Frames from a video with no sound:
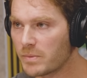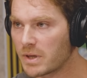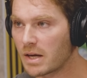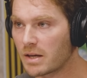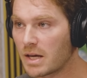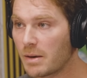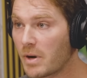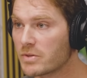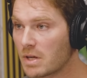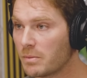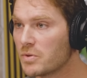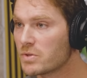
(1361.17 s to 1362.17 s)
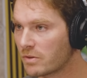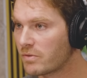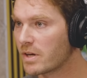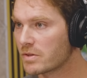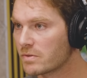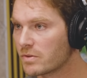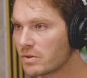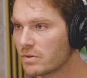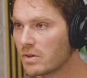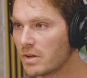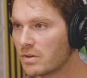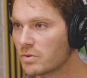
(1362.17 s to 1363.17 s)
for me kind of came, I was at a music
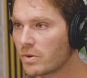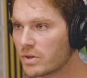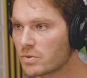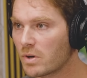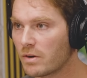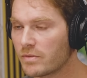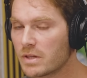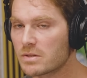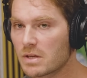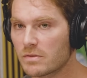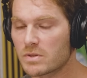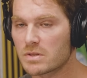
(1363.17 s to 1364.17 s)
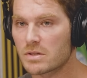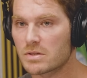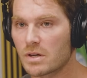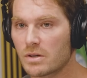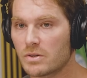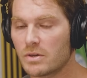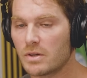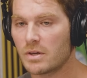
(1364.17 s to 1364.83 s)
festival in 2012 in San Francisco